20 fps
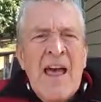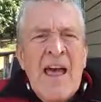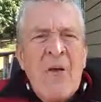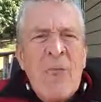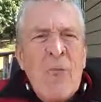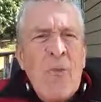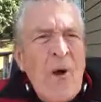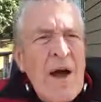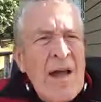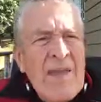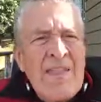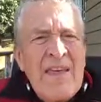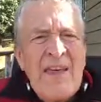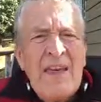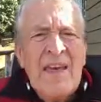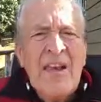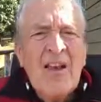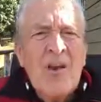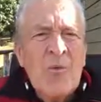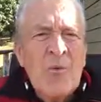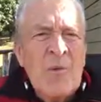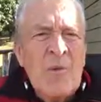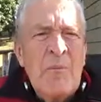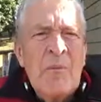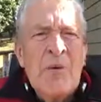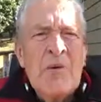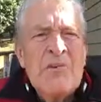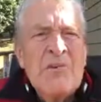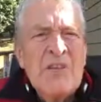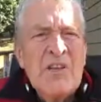Why the hell are we
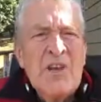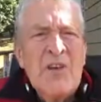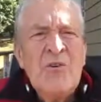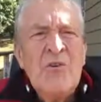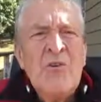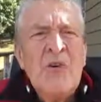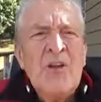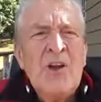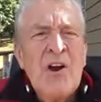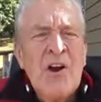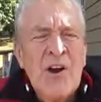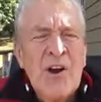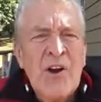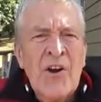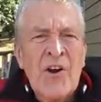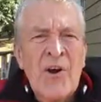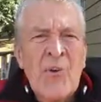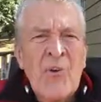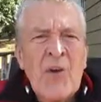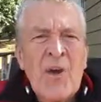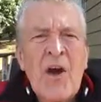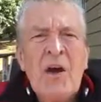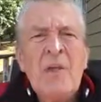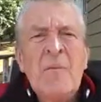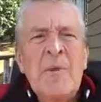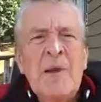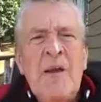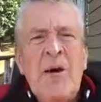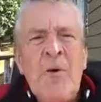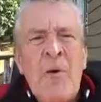persecuting her? We ought to
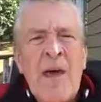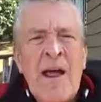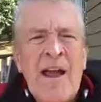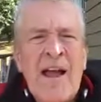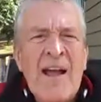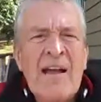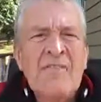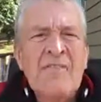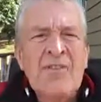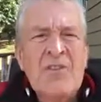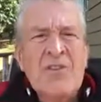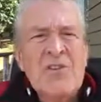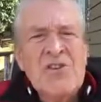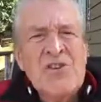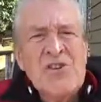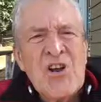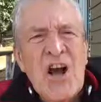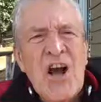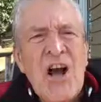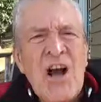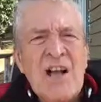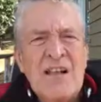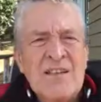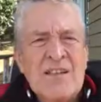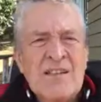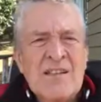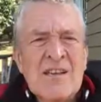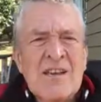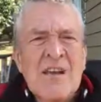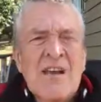be going after the
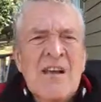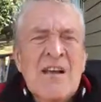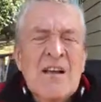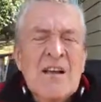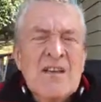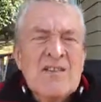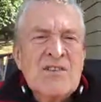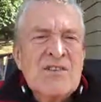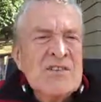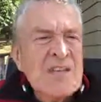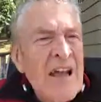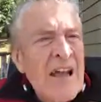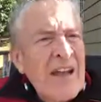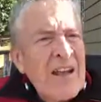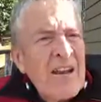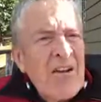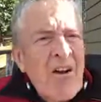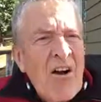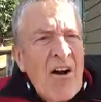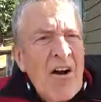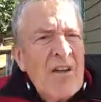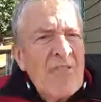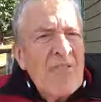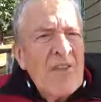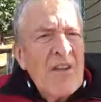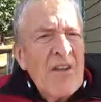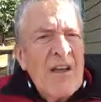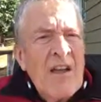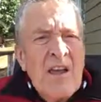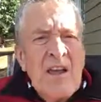Johns. Second off,
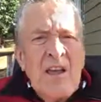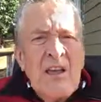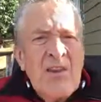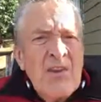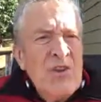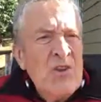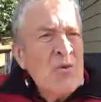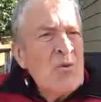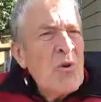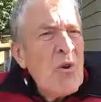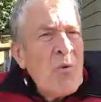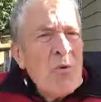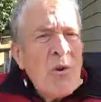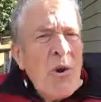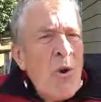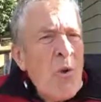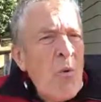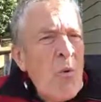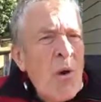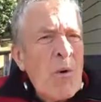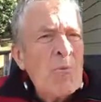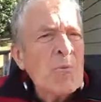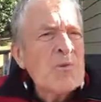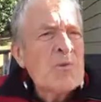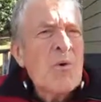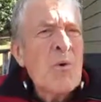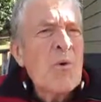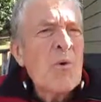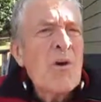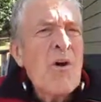you don't know what was
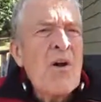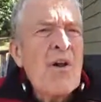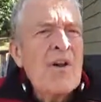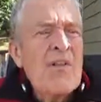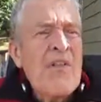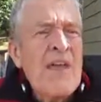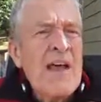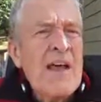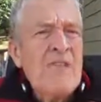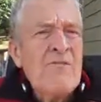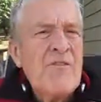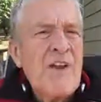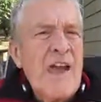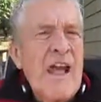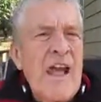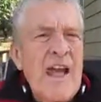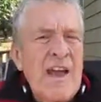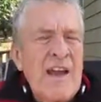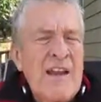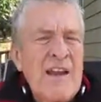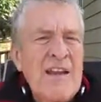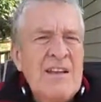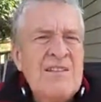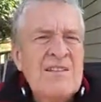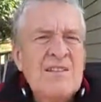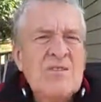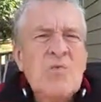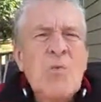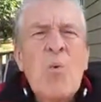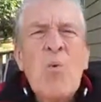going on in that van. He
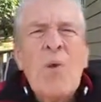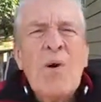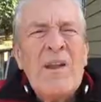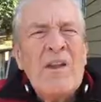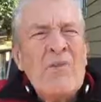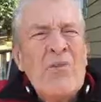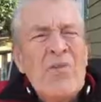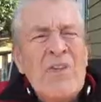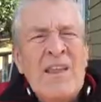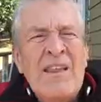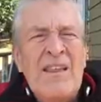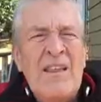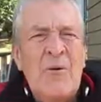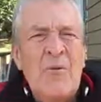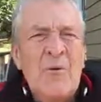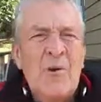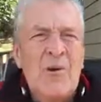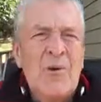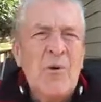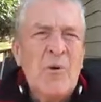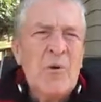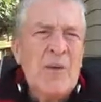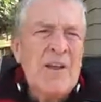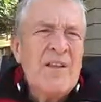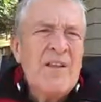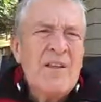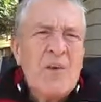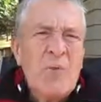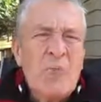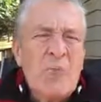says, well, what do you think they were doing?
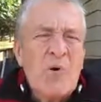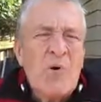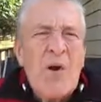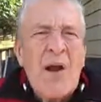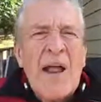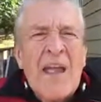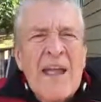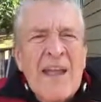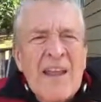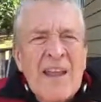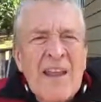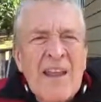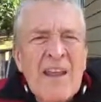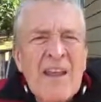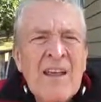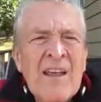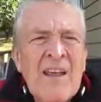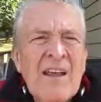In there praying?